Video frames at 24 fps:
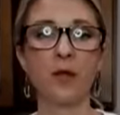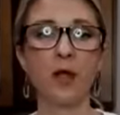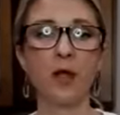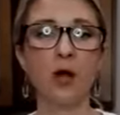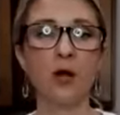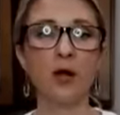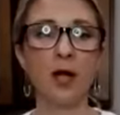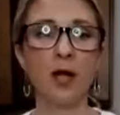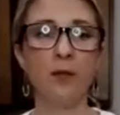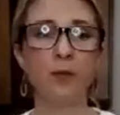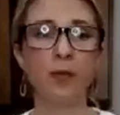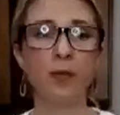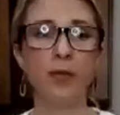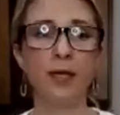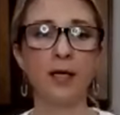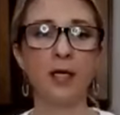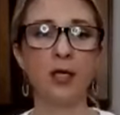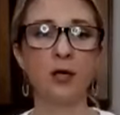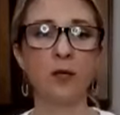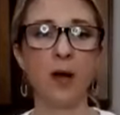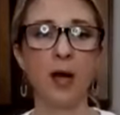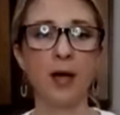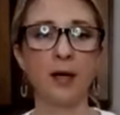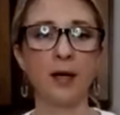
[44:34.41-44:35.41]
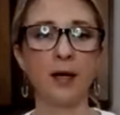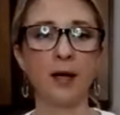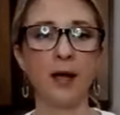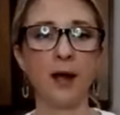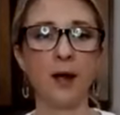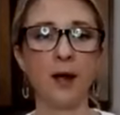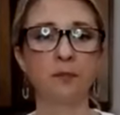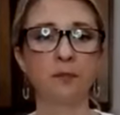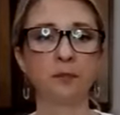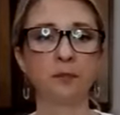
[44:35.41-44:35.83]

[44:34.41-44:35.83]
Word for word: Okay, I'm pinning you back again.